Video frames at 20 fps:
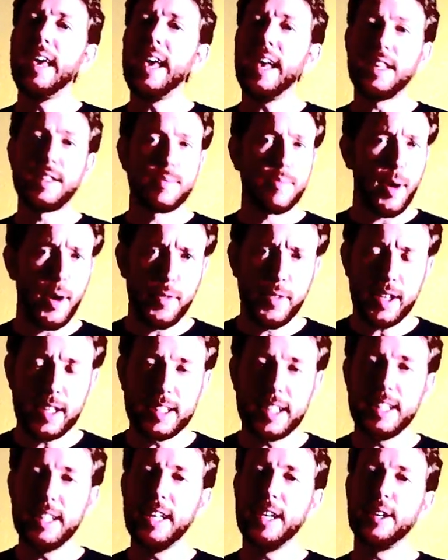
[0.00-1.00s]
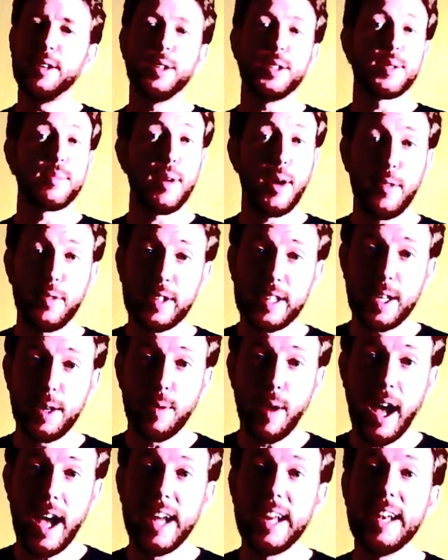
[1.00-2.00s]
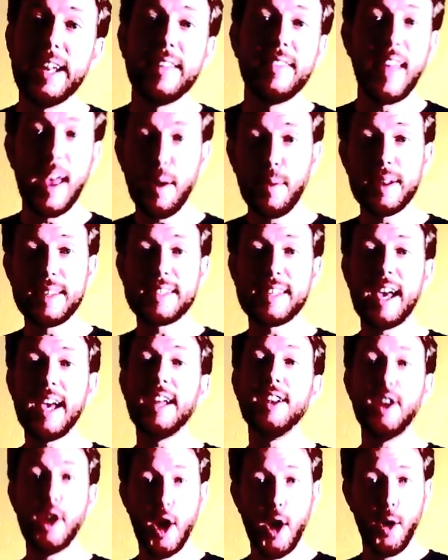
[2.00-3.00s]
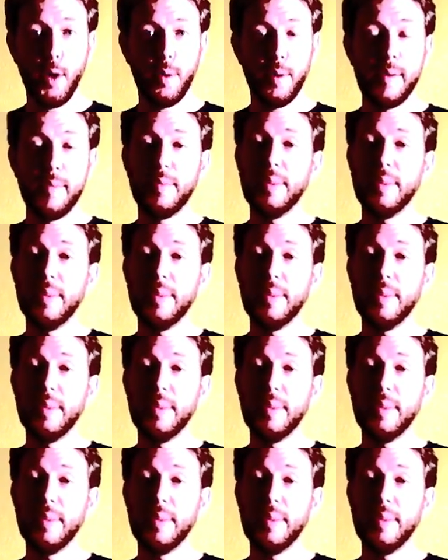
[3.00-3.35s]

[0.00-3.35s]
it's perfectly legal, it's perfectly right, they would say, no,